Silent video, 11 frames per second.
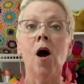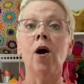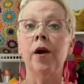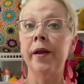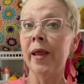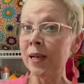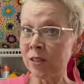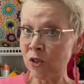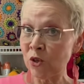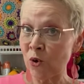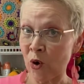Our next
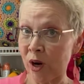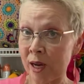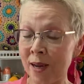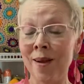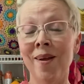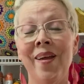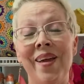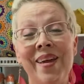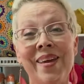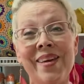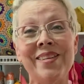story
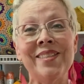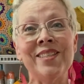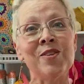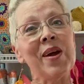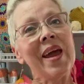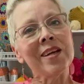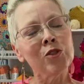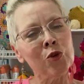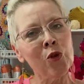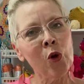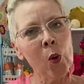is to
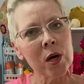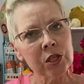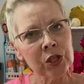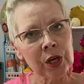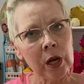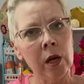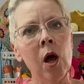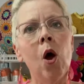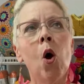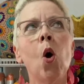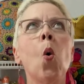answer the question,
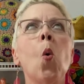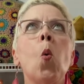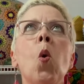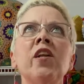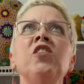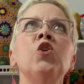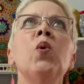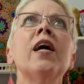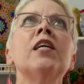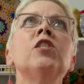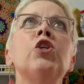what do
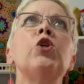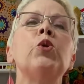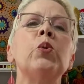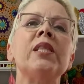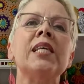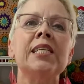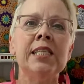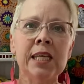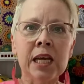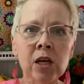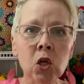I do with a
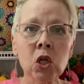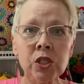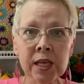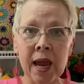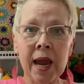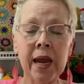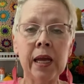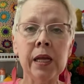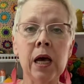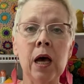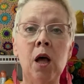single skein
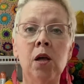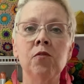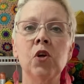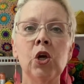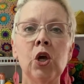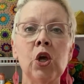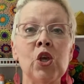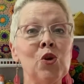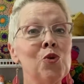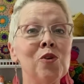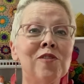of
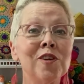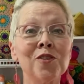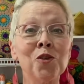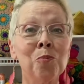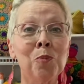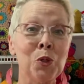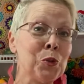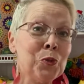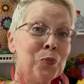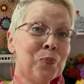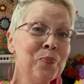Universal
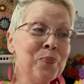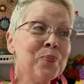Bloom?